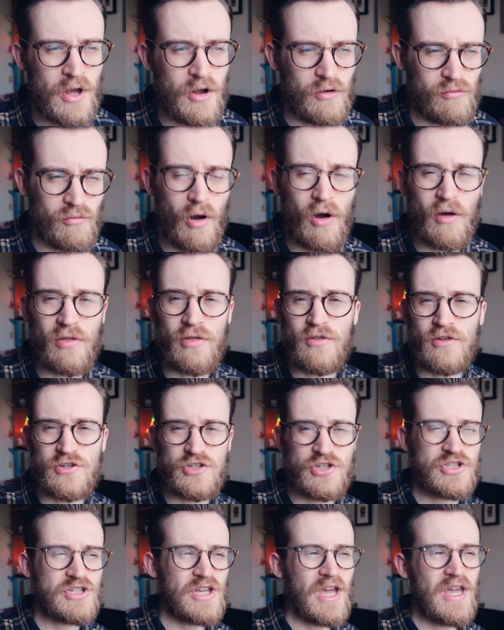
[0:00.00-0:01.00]
rather than
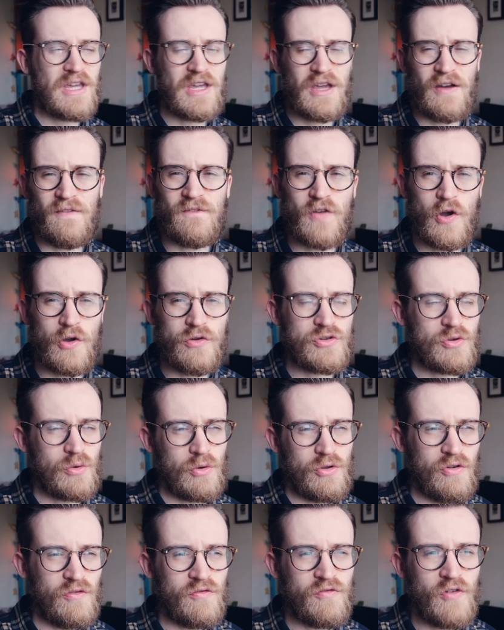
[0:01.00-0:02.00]
just taking a photo on
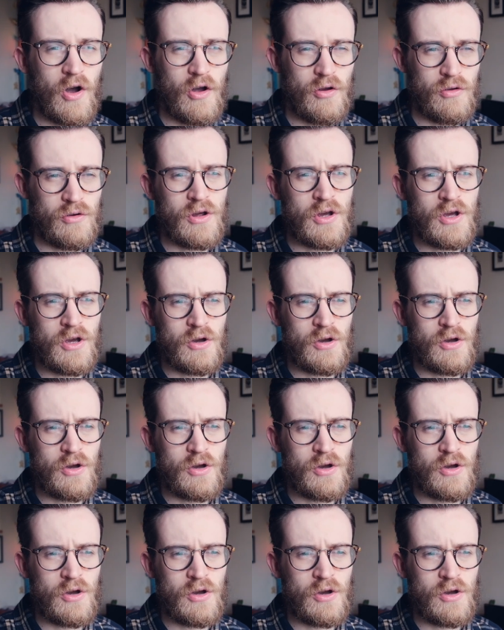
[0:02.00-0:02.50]
your phone,